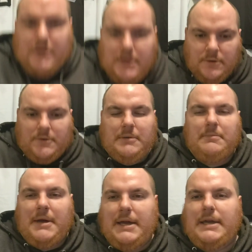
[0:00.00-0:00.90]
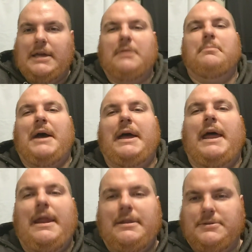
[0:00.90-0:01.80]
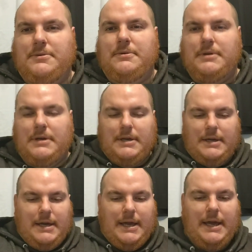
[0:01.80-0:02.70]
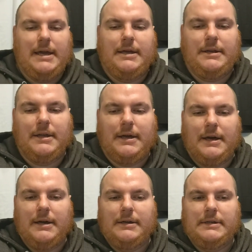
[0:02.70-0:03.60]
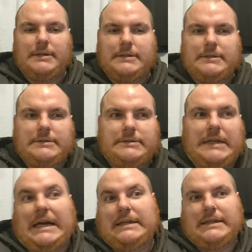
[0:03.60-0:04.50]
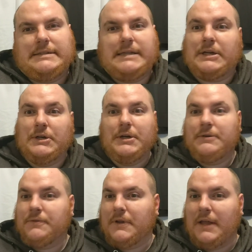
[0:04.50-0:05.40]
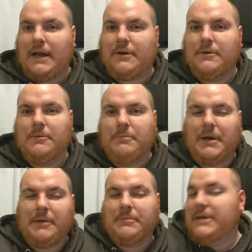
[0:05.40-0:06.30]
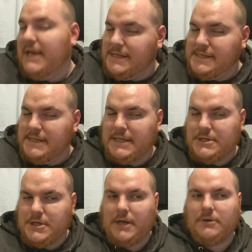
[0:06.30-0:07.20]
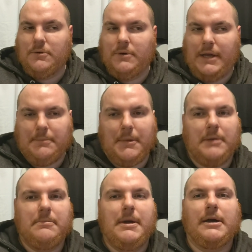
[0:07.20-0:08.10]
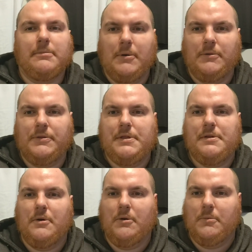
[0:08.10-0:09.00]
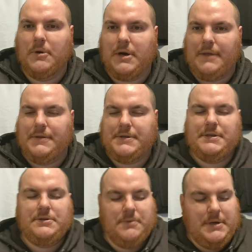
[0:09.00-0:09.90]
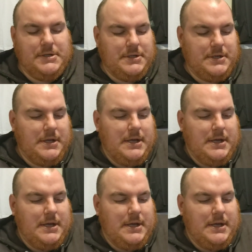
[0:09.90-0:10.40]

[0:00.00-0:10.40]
Green Bay, he had a bad attitude. And, yeah, that's not good for the locker room, but I'm guessing that John Gruden and Mike Mayock both did their homework on this situation,